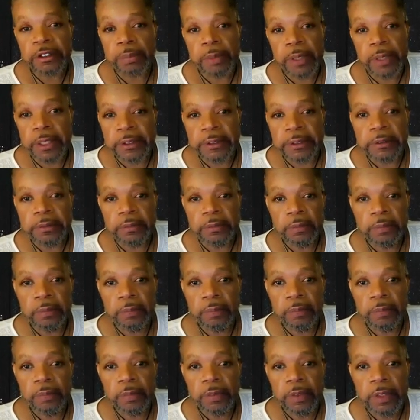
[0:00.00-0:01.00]
brother
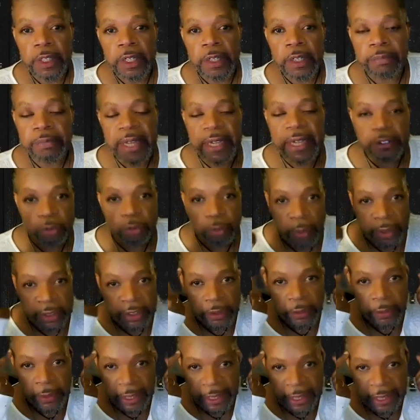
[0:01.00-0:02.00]
if that's where
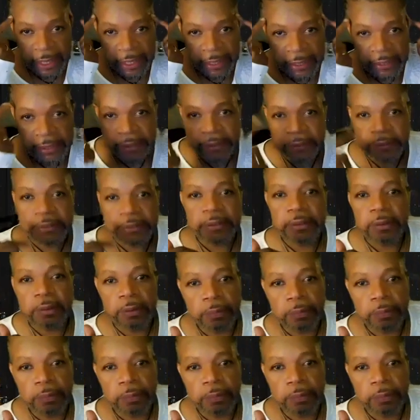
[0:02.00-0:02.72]
your head is,